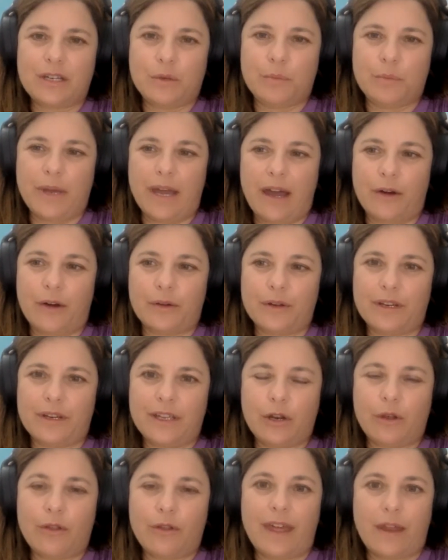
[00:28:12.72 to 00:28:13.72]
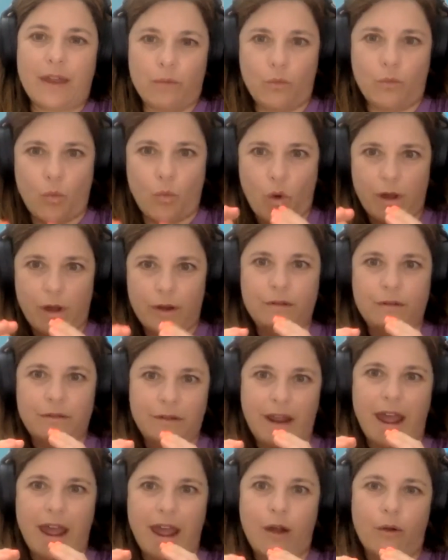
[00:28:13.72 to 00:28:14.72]
about, that
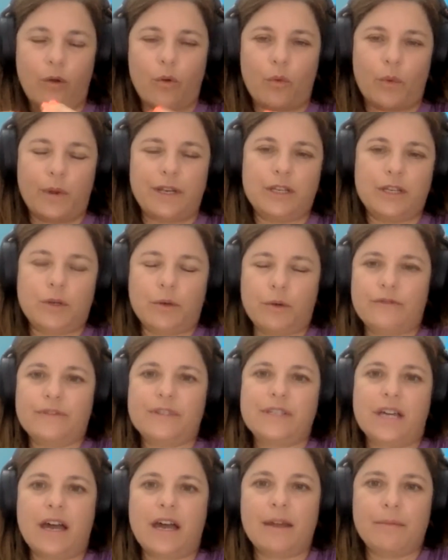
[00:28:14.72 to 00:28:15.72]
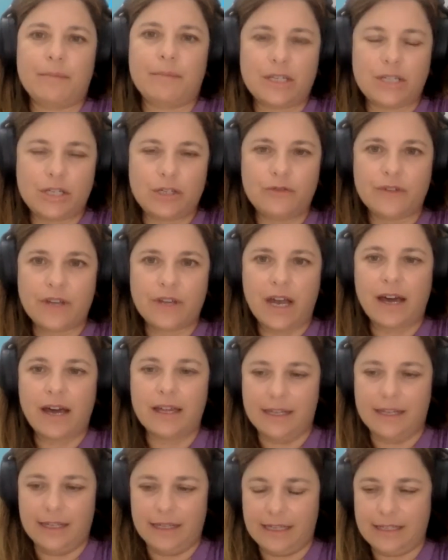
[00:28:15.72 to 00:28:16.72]
1 hour window of time that you've
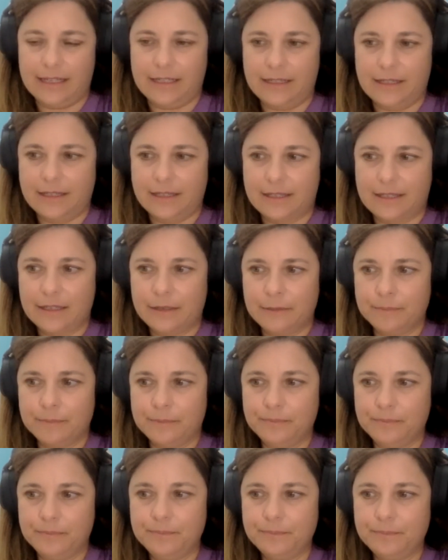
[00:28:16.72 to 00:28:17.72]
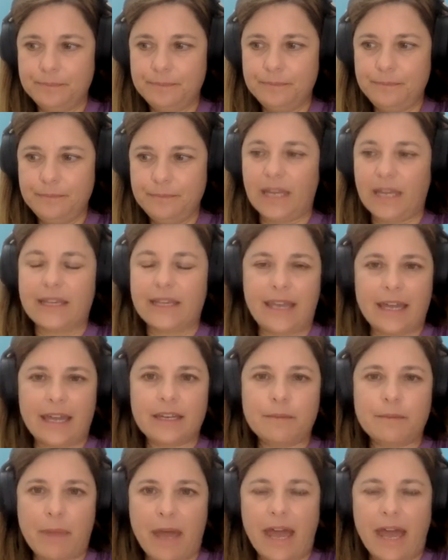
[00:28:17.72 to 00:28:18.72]
got is,
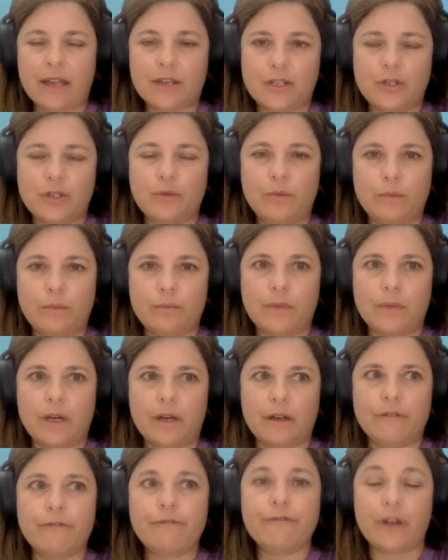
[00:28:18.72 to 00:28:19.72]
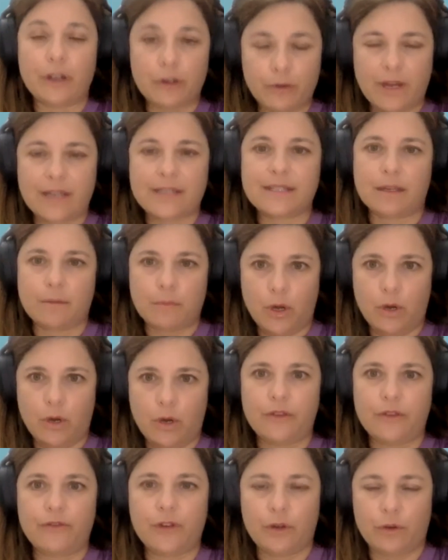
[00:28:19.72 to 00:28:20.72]
again, back to fundraising
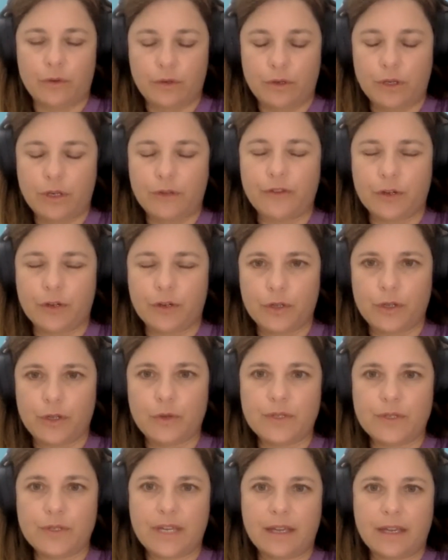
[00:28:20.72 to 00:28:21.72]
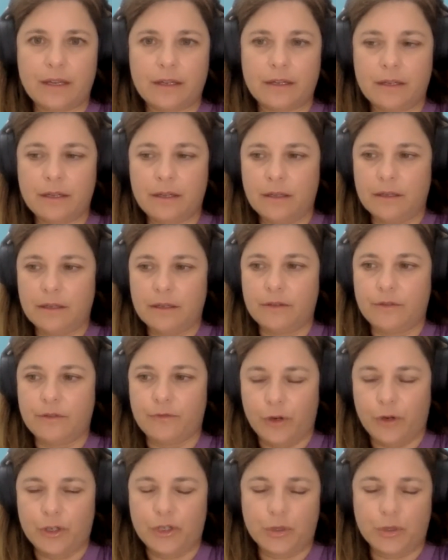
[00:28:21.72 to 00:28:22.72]
mode. If you're using
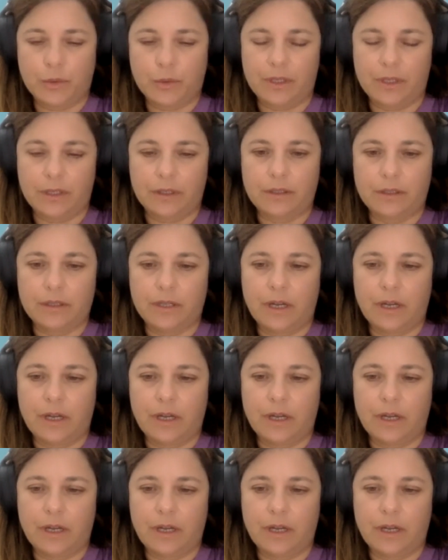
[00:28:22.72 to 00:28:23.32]
virtual